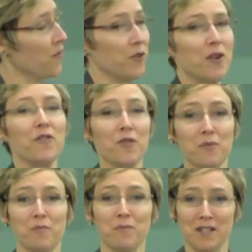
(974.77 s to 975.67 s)
you
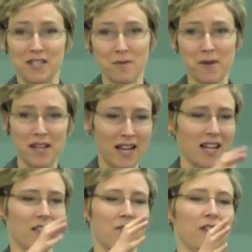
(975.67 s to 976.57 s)
missed the beginning
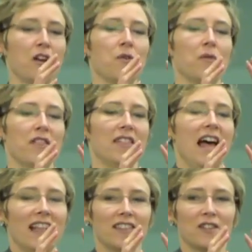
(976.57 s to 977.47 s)
of the video, what
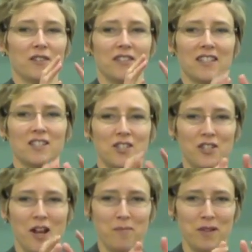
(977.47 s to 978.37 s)
little disc
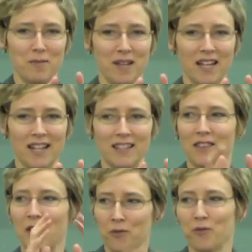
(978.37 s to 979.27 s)
shape at the beginning that
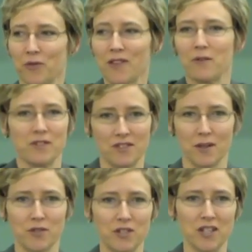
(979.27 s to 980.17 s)

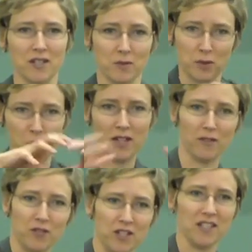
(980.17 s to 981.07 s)
was cheese. It was a wheel
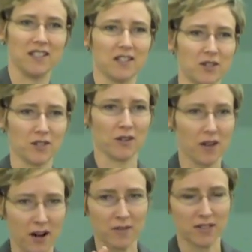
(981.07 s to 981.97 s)
of cheese, and so
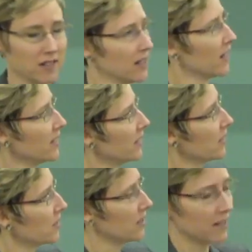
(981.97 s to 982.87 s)
obviously the idea here
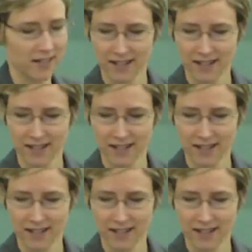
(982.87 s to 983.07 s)
is to,